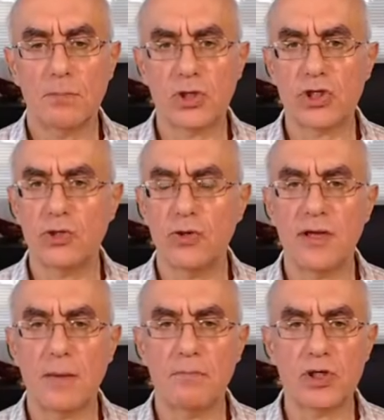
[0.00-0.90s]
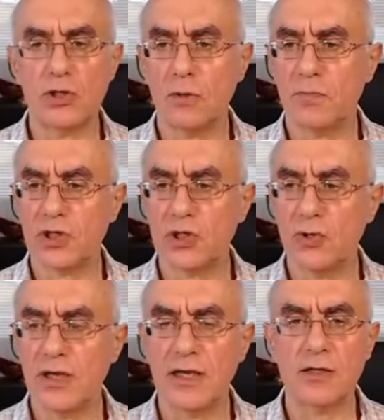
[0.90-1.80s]
pursuing ambition,
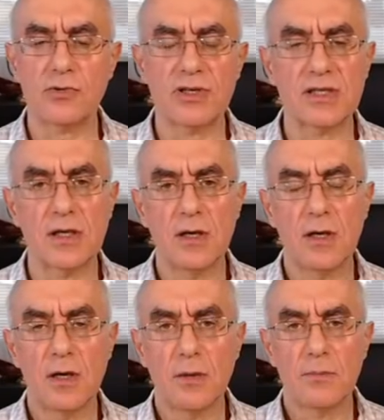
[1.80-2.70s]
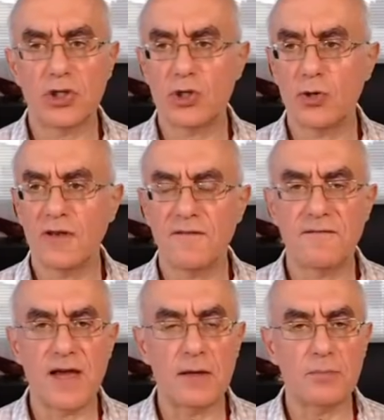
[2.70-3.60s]
pursuing interest, pursuing
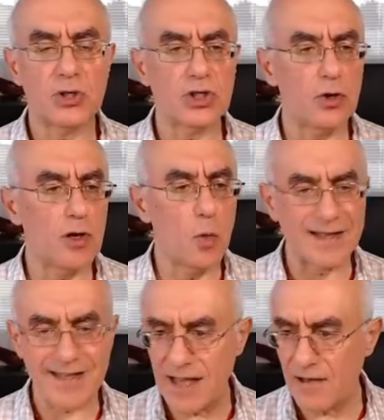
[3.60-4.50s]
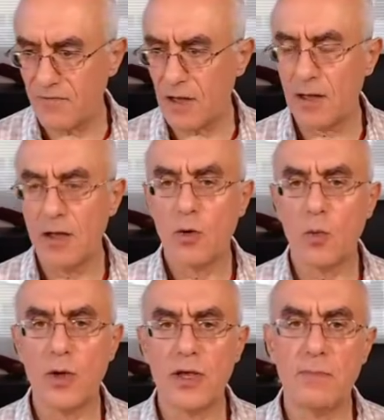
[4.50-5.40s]
fame, pursuing whatever
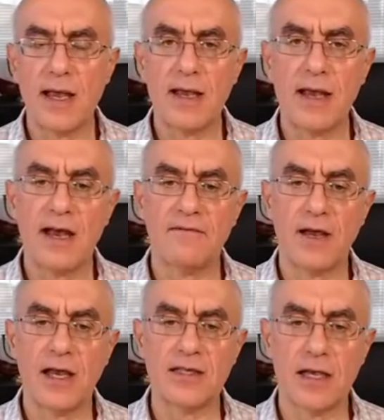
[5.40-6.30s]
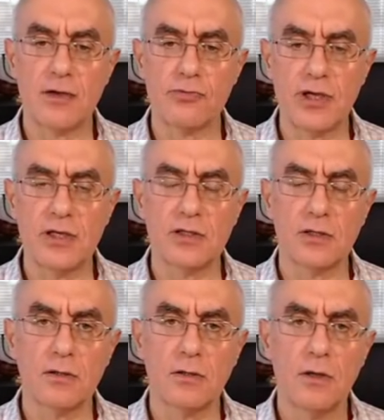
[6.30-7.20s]
we may have as a
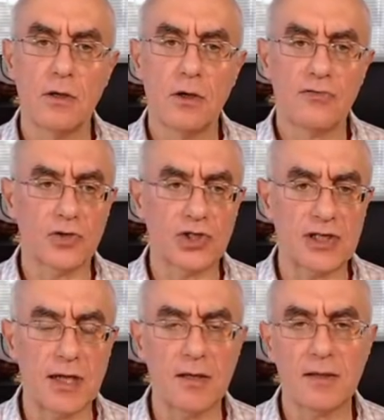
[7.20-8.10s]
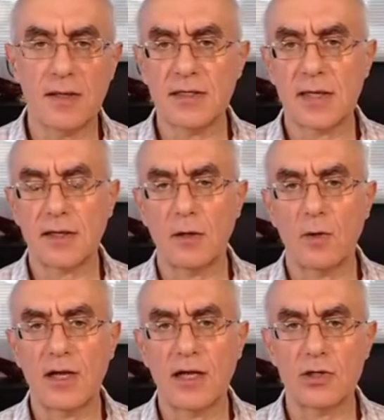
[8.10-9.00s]
reason for saying things that the
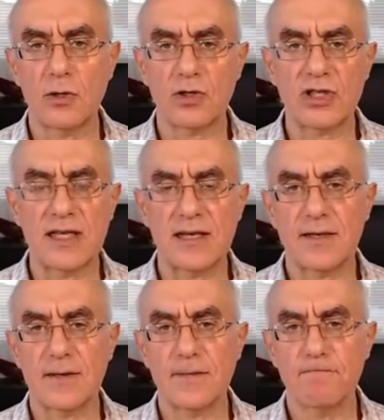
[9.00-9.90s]
Lord has not said.